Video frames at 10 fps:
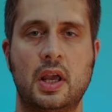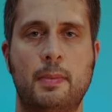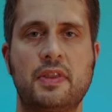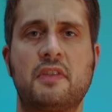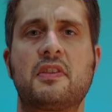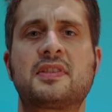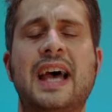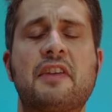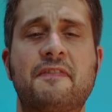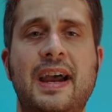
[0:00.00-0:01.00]
But the
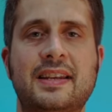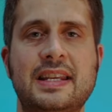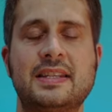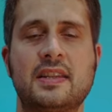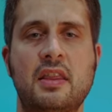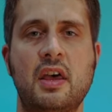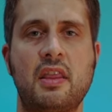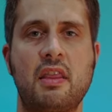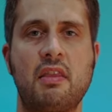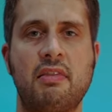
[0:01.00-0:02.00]
sad fact is
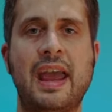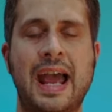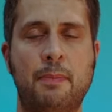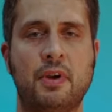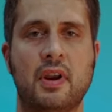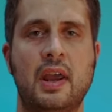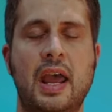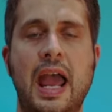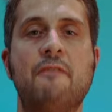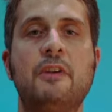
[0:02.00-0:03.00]
that they happen.
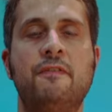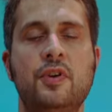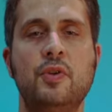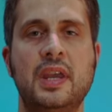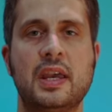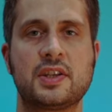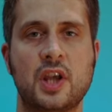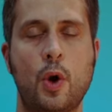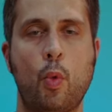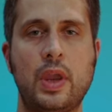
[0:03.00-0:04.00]
Every few
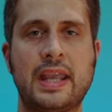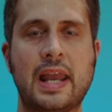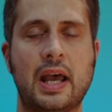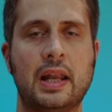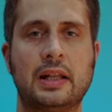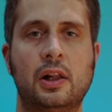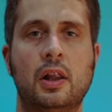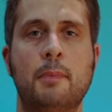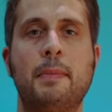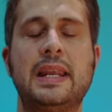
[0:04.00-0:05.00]
years, we get a
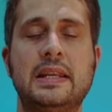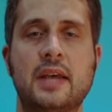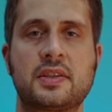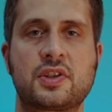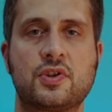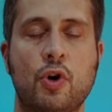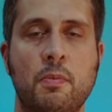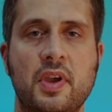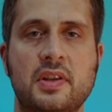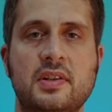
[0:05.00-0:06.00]
little mini dust
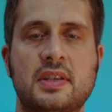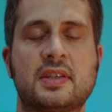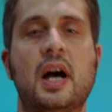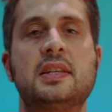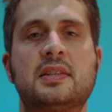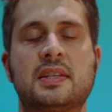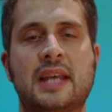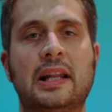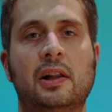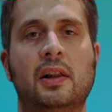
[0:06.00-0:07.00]
storm that decides to
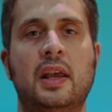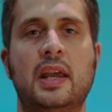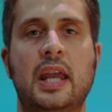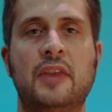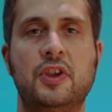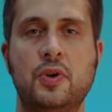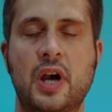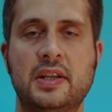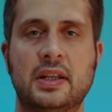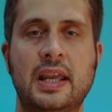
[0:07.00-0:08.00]
settle in the
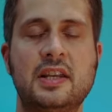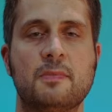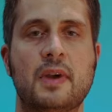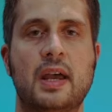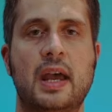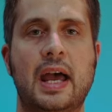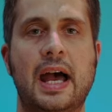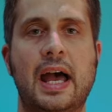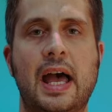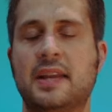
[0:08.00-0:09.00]
United Kingdom.
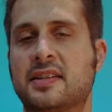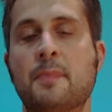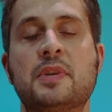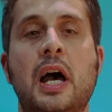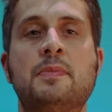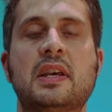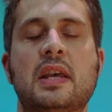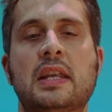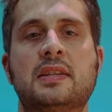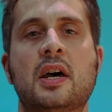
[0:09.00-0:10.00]
And sometimes
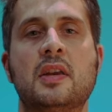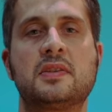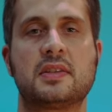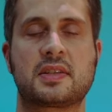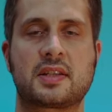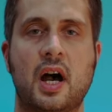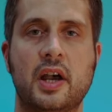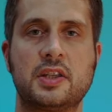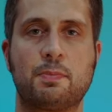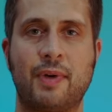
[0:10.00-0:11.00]
it turns the
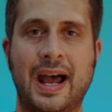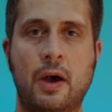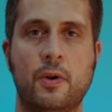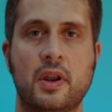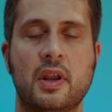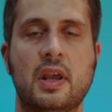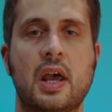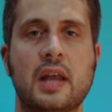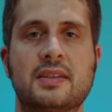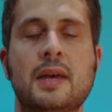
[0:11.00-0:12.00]
skies brown,
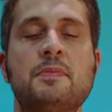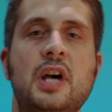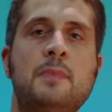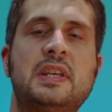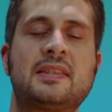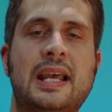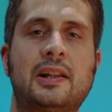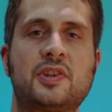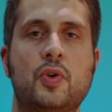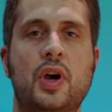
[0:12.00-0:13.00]
and sometimes it
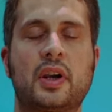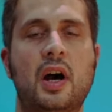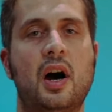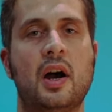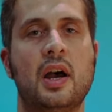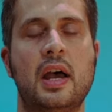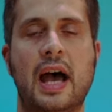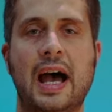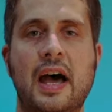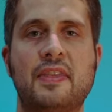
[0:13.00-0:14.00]
settles on our car.
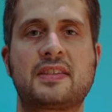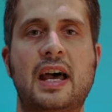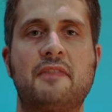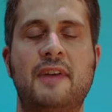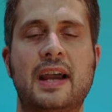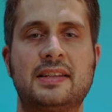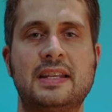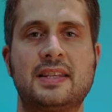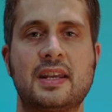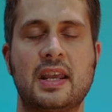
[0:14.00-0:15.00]
And the sad fact
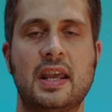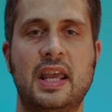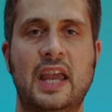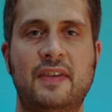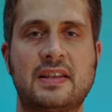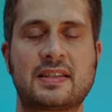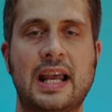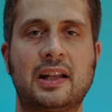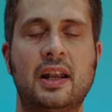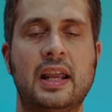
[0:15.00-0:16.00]
is that if it's
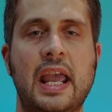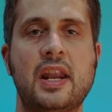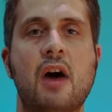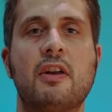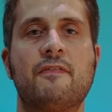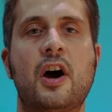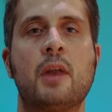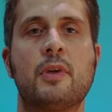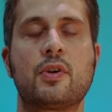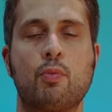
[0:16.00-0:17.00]
settling in our
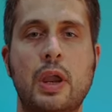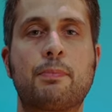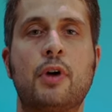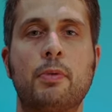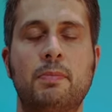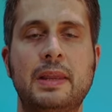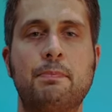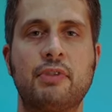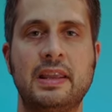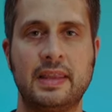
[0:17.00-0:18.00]
environment, we're probably
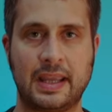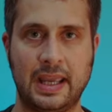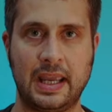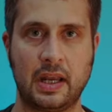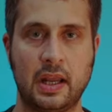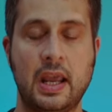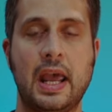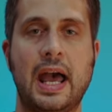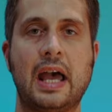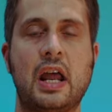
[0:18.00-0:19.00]
breathing it in.
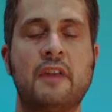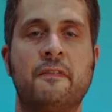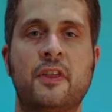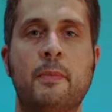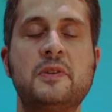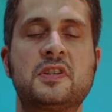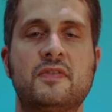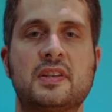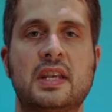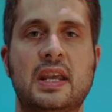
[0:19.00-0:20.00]
And for the most of
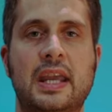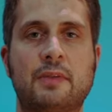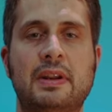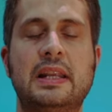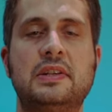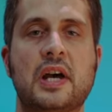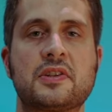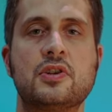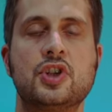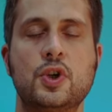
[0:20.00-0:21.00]
us, it really
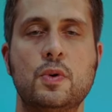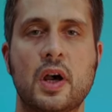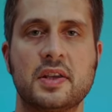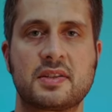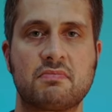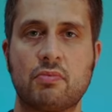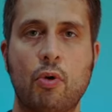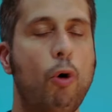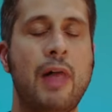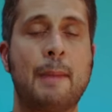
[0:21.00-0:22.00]
doesn't do us
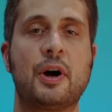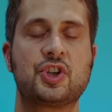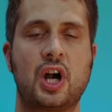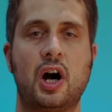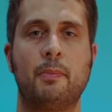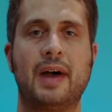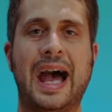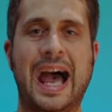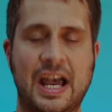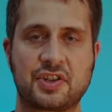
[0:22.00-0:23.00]
all that much harm
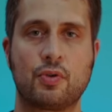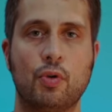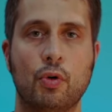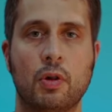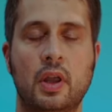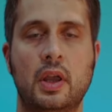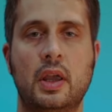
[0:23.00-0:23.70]
at all.